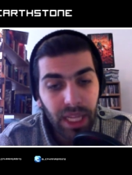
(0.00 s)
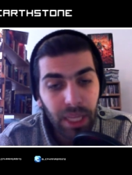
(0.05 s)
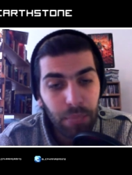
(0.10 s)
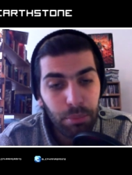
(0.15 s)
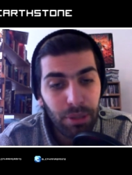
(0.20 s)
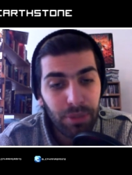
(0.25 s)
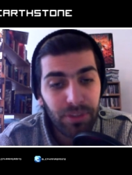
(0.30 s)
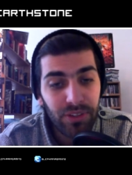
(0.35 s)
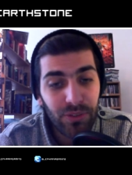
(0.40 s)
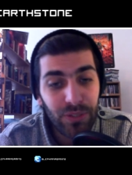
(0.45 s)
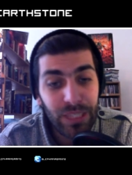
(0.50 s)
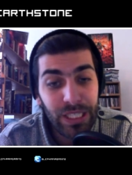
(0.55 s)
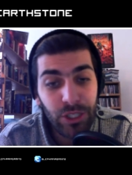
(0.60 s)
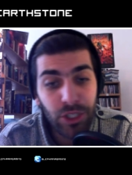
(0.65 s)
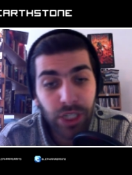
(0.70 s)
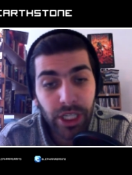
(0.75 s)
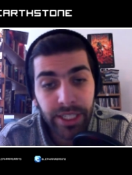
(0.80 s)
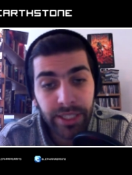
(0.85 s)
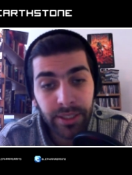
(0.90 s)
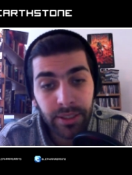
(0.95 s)
Maybe Sea
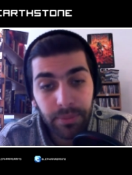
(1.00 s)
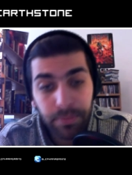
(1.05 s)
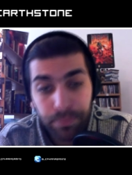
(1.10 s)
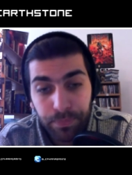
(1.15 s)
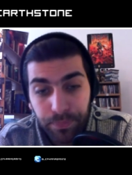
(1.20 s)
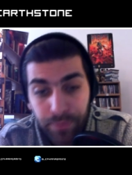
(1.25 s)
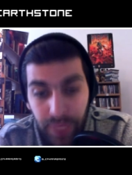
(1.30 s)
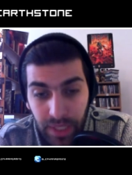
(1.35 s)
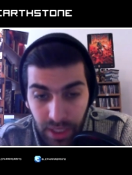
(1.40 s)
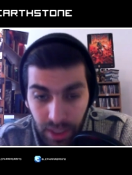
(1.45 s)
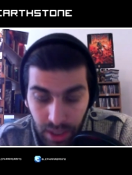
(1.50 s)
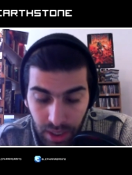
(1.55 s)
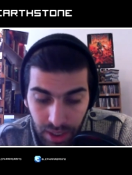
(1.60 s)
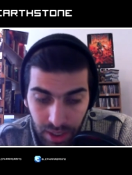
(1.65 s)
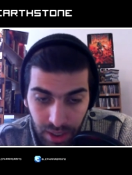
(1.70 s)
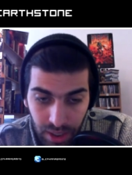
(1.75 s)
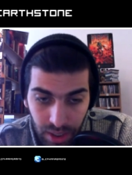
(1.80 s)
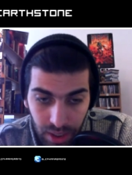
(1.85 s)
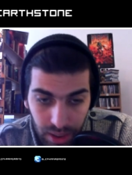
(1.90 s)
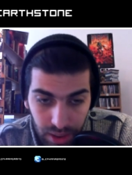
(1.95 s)
Giant.
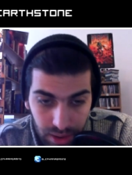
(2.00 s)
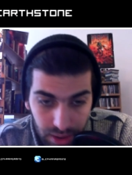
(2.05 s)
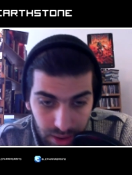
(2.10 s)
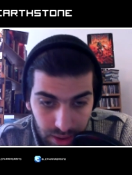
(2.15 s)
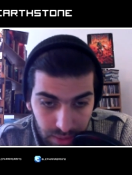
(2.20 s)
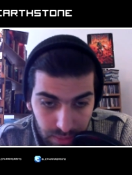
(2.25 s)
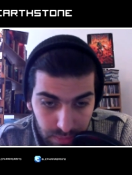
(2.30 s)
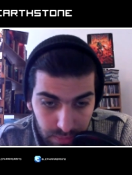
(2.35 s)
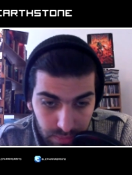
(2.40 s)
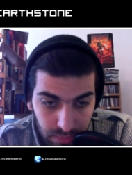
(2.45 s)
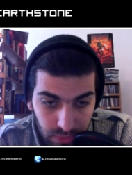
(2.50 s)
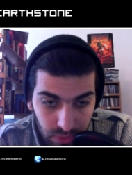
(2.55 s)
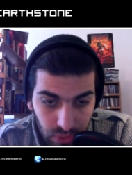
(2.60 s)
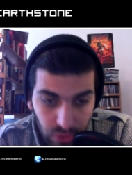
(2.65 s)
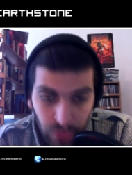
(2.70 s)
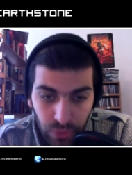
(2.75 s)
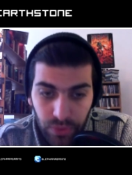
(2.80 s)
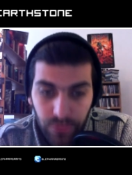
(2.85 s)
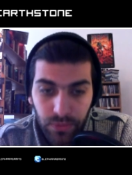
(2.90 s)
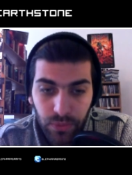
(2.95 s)
2
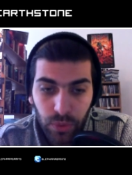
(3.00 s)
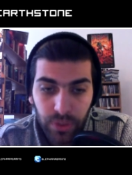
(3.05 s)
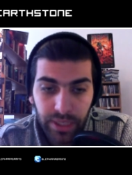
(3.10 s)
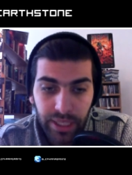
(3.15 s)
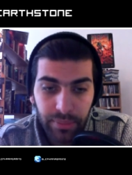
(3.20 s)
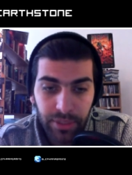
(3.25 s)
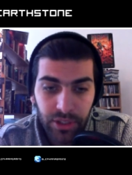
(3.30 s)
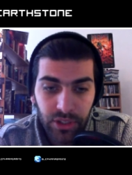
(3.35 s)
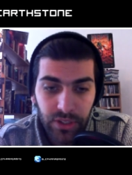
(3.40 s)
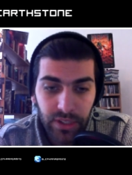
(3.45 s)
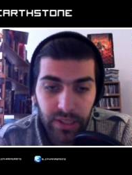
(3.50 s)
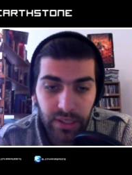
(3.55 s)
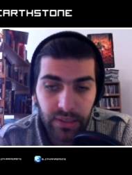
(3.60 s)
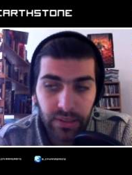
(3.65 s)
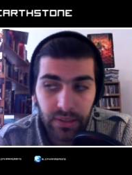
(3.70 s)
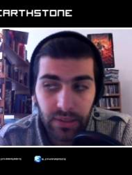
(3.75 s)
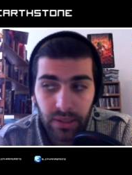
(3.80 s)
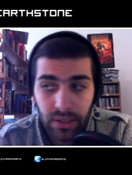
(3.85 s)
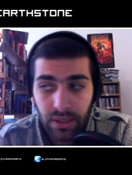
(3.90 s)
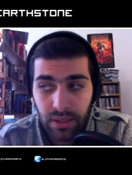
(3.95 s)
to 4 damage
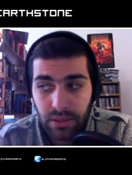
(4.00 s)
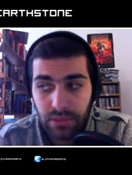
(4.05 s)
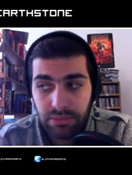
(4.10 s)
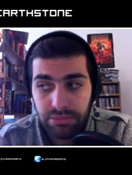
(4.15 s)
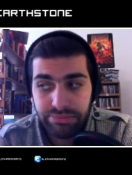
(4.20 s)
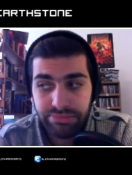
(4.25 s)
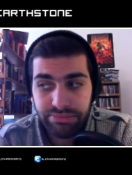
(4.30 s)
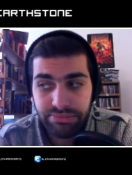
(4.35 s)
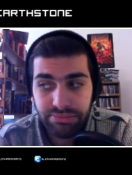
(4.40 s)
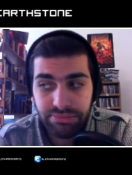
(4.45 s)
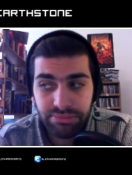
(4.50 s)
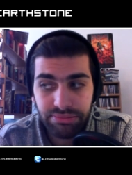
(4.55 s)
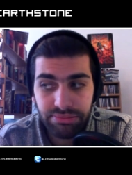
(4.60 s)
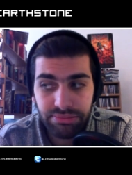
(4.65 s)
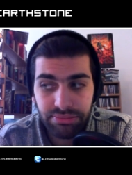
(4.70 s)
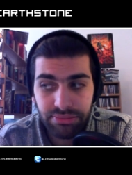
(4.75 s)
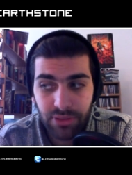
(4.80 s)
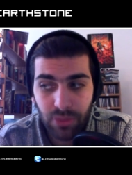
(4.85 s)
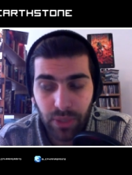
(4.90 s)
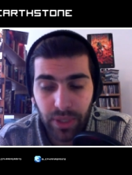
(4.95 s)
is
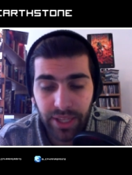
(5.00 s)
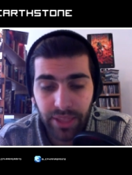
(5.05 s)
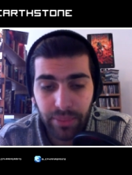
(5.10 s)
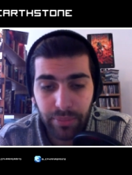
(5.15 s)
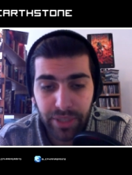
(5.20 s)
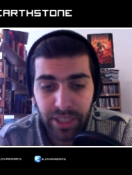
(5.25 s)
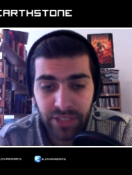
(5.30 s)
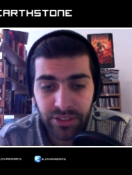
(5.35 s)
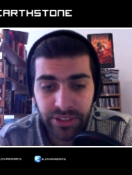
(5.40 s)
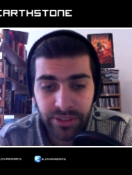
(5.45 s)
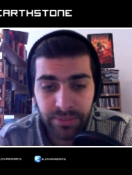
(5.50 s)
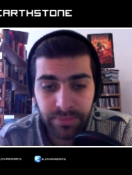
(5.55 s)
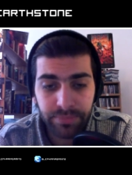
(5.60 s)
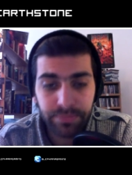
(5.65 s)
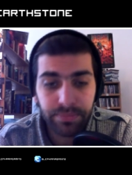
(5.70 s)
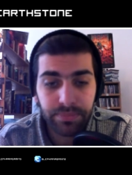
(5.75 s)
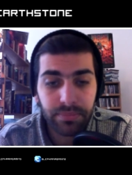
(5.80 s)
quite the margin.